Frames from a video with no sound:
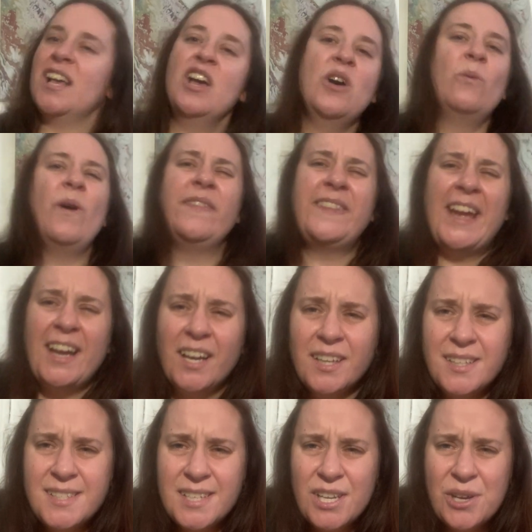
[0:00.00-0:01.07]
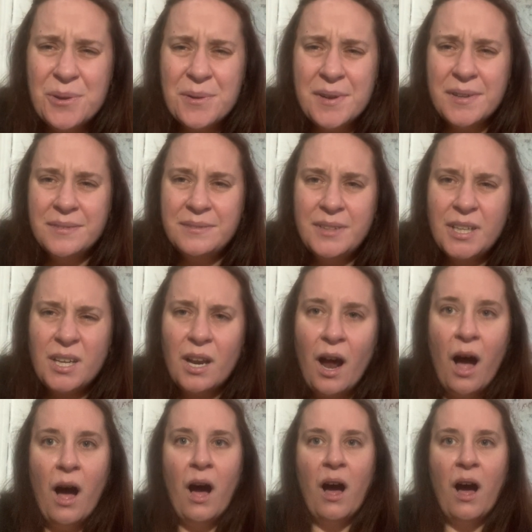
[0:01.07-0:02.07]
Jesus. What they gonna do? They gonna,